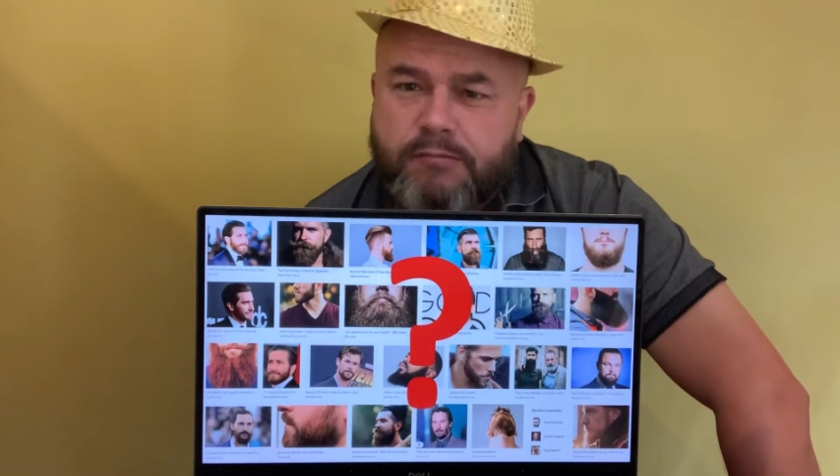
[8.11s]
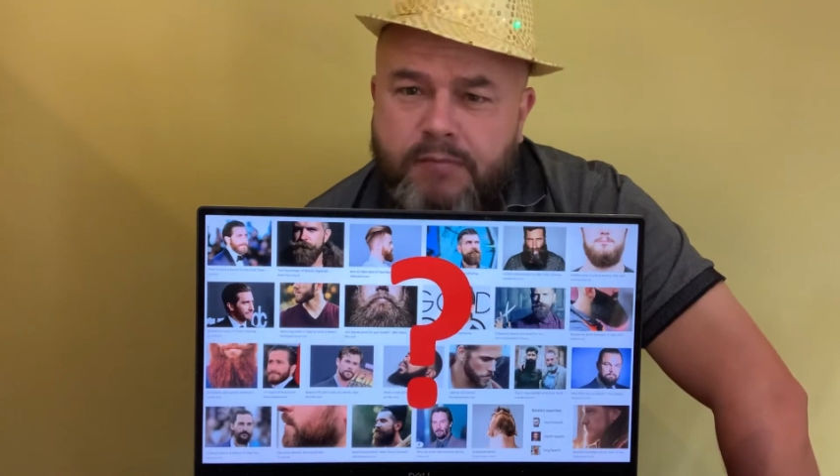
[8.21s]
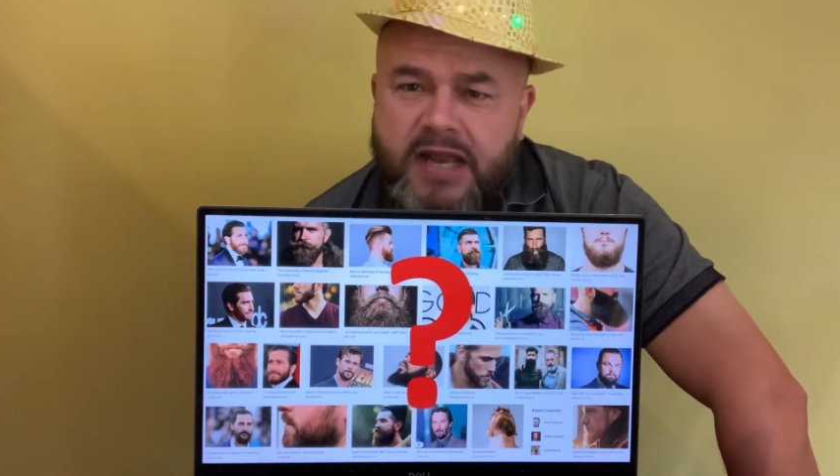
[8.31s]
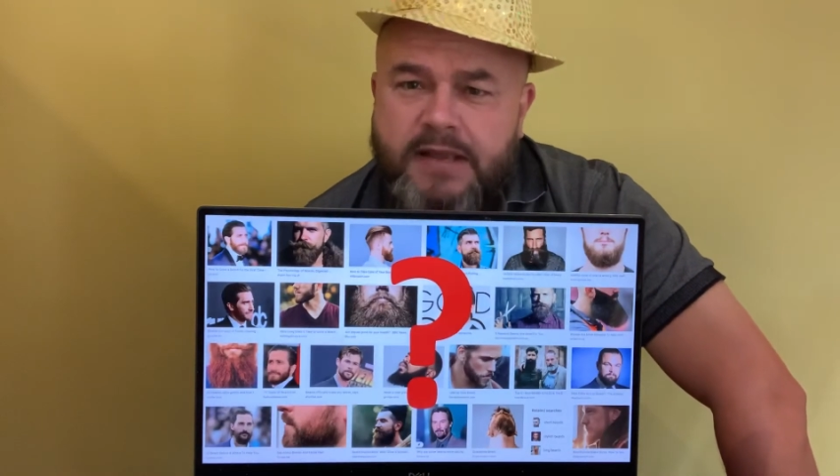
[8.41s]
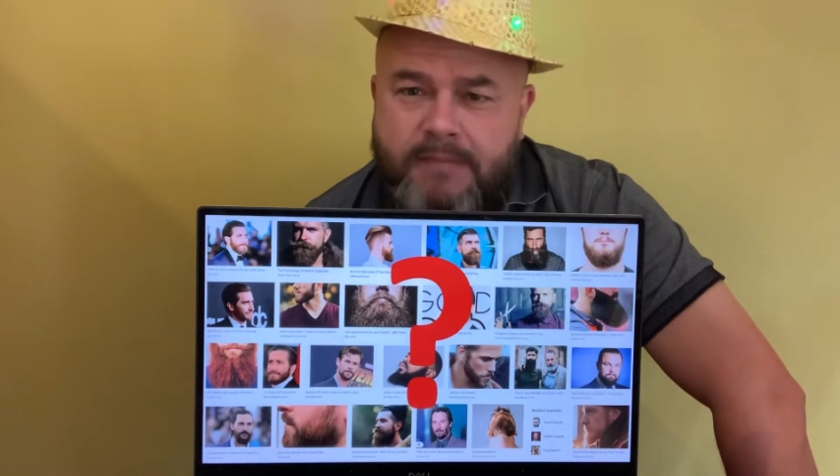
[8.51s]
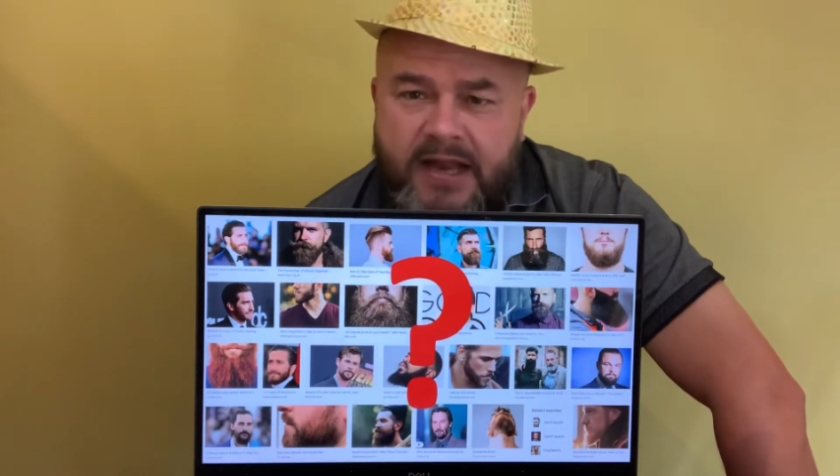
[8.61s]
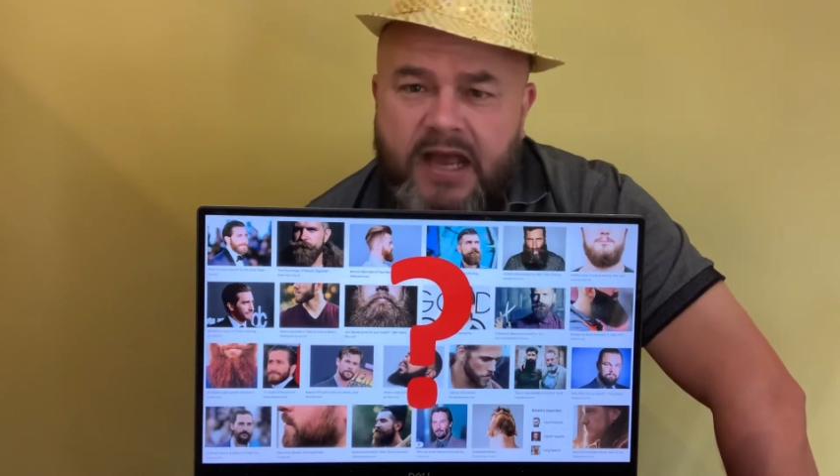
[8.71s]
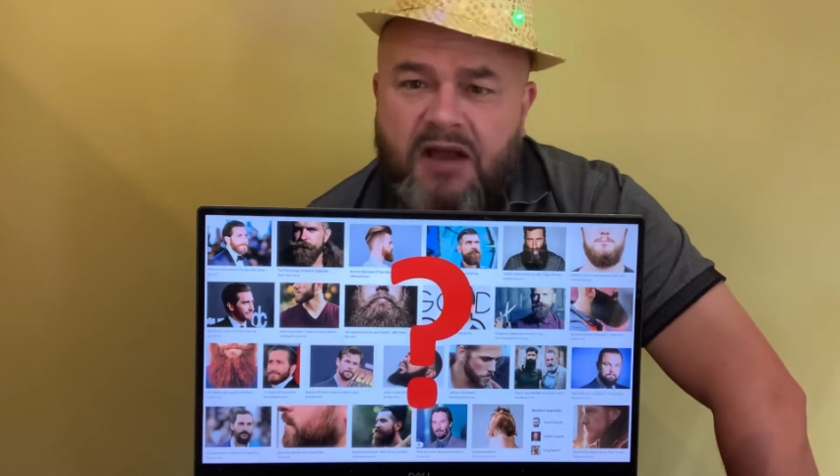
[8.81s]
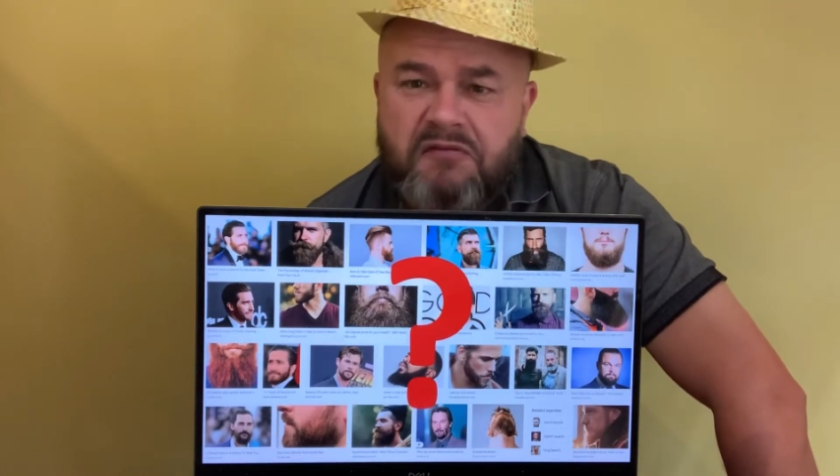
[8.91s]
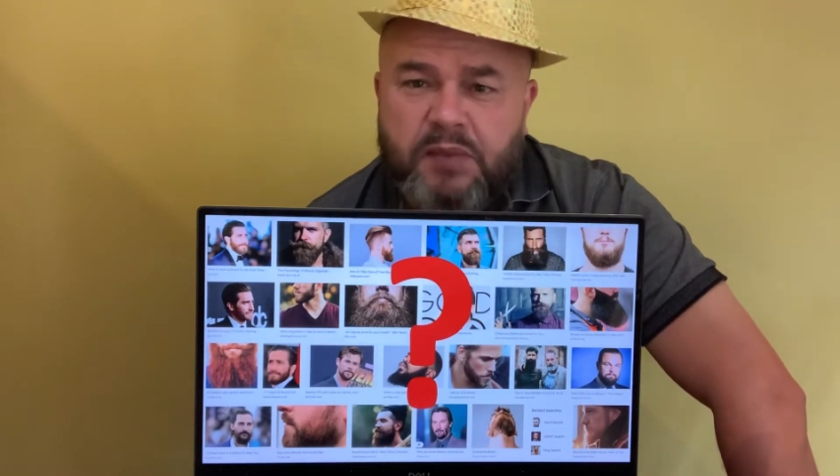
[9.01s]
many men
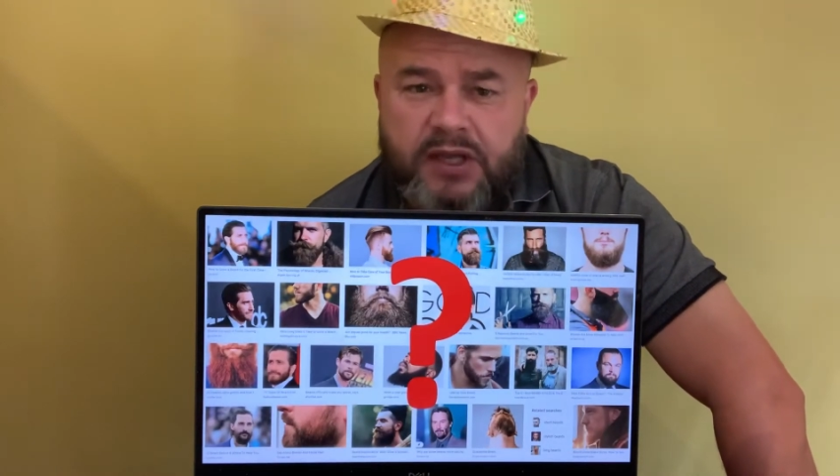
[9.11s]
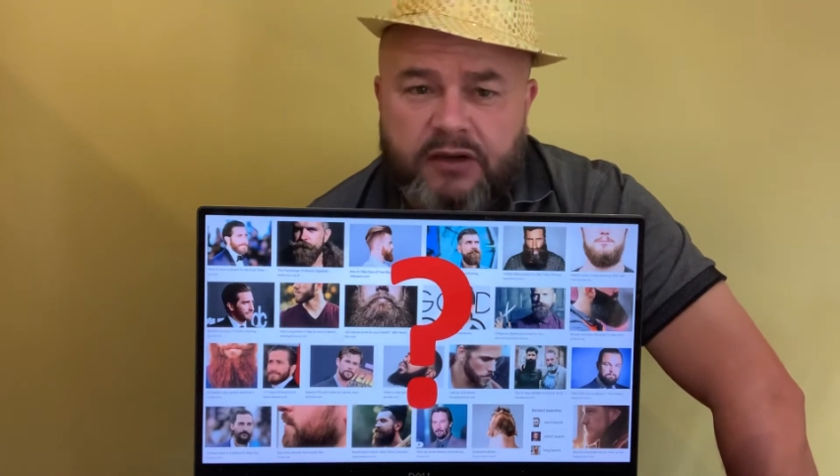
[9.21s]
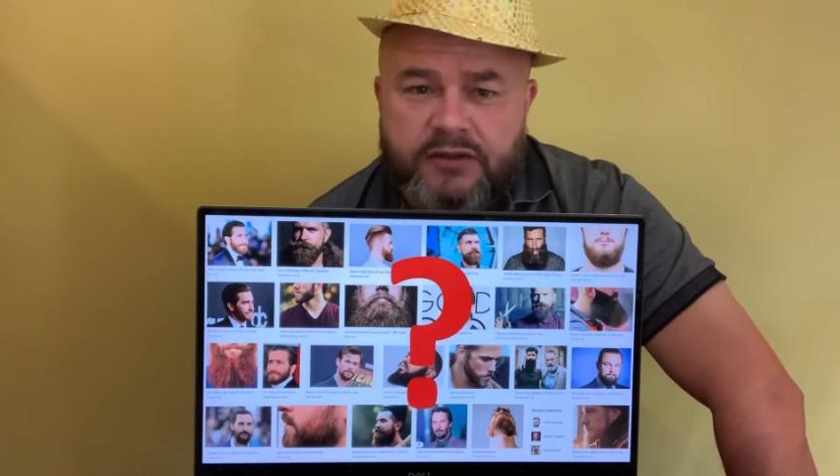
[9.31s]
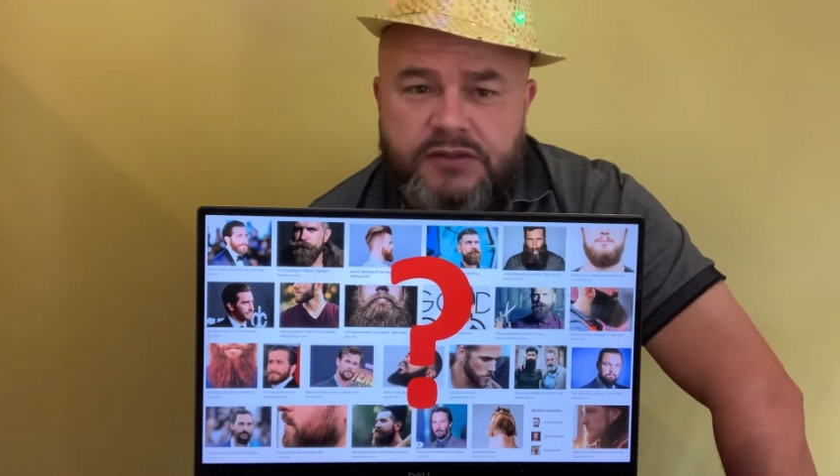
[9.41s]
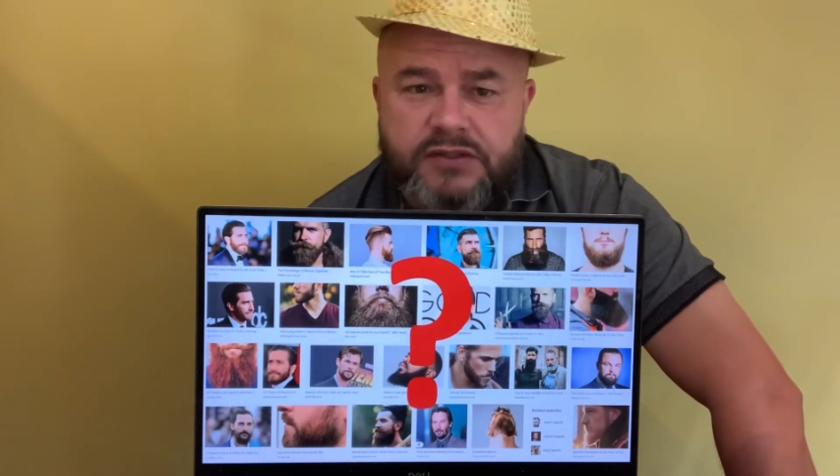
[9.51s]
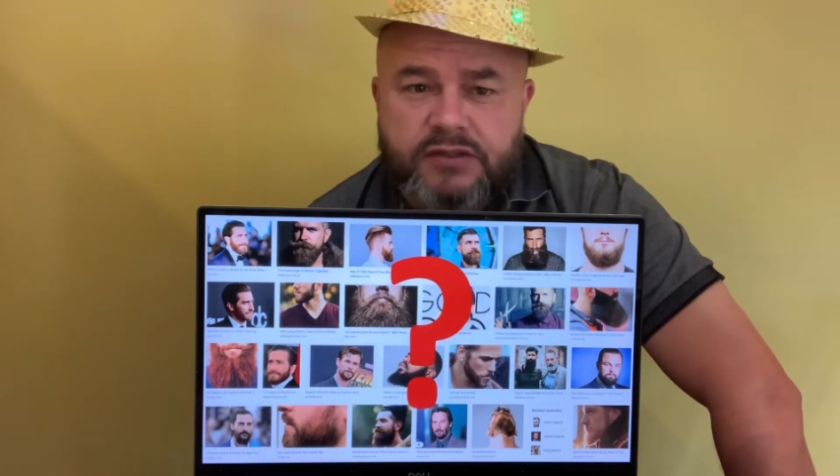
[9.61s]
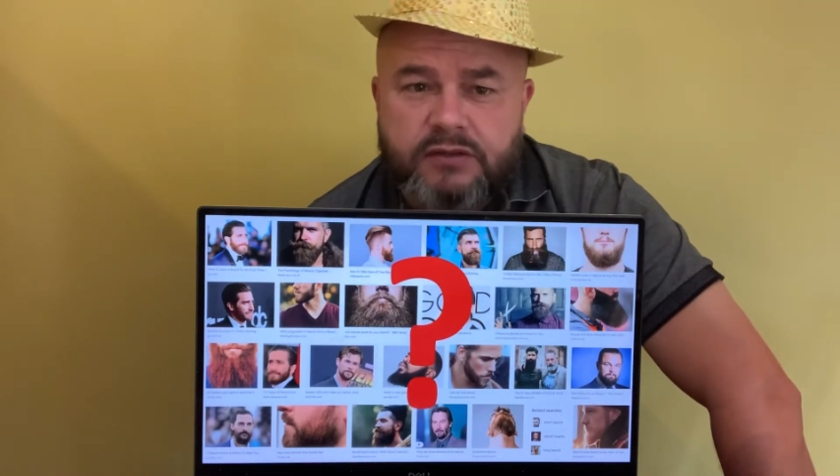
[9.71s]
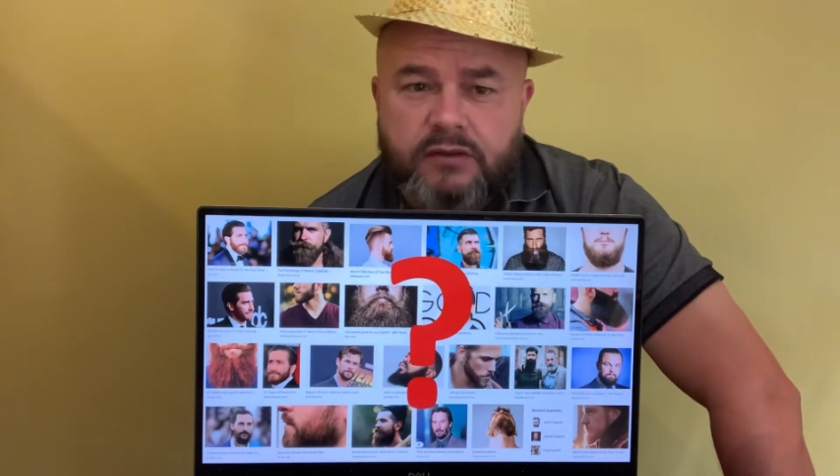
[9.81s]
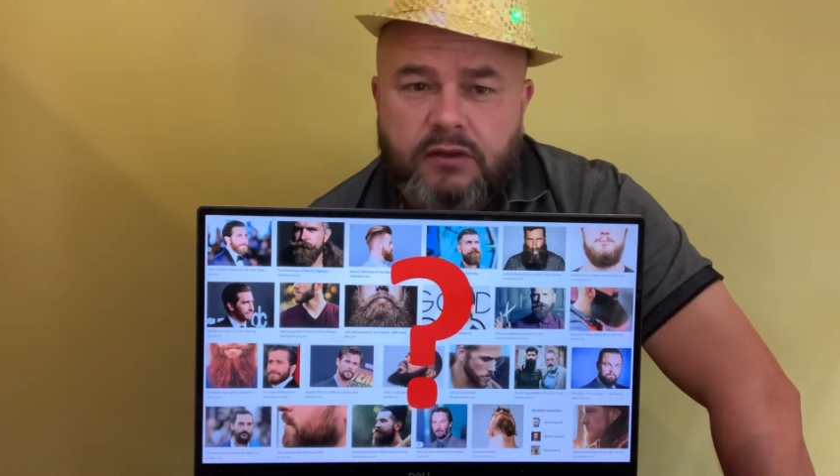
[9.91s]
have beards?